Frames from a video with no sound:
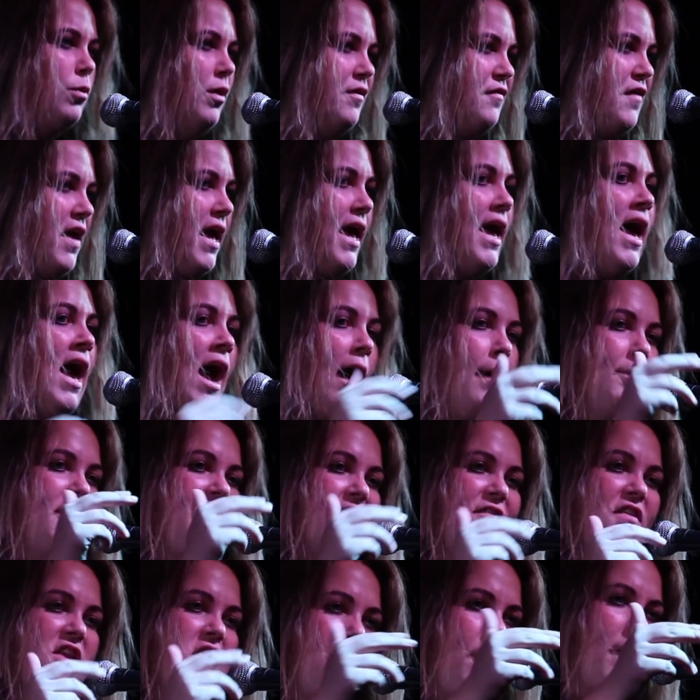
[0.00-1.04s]
with it. I'm
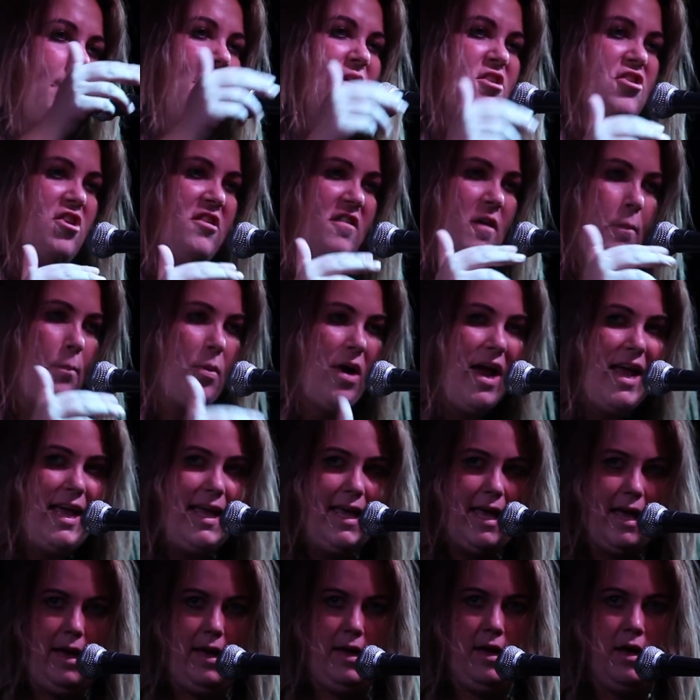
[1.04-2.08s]
giving you permission to break
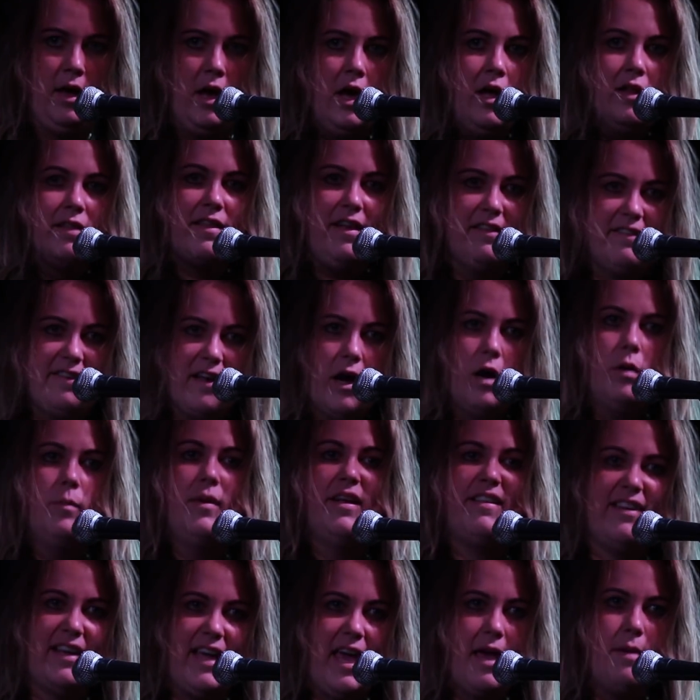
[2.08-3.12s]
it. They tell me
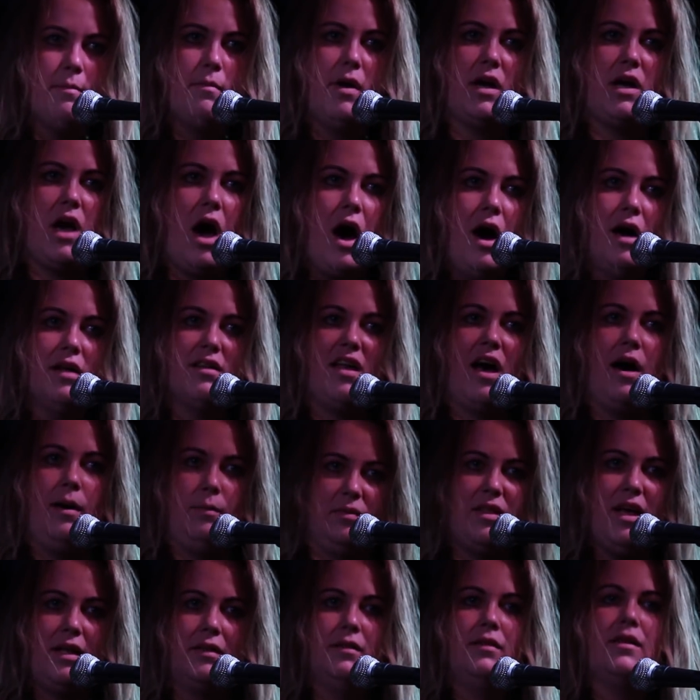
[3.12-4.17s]
to keep my guard
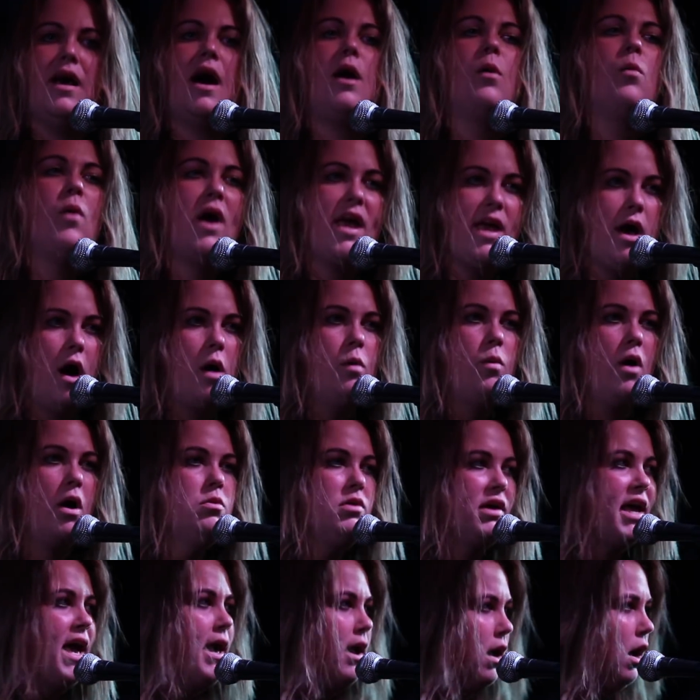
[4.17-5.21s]
up, then that way I
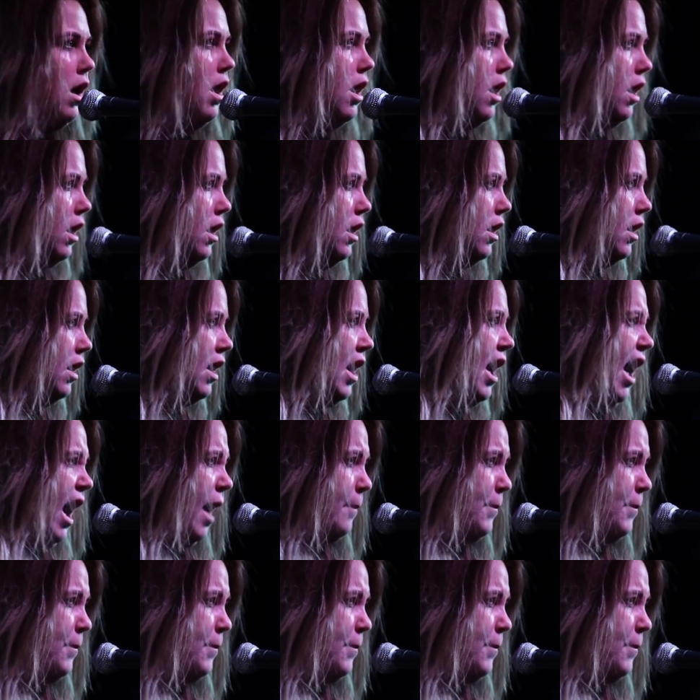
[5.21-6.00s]
won't get hurt.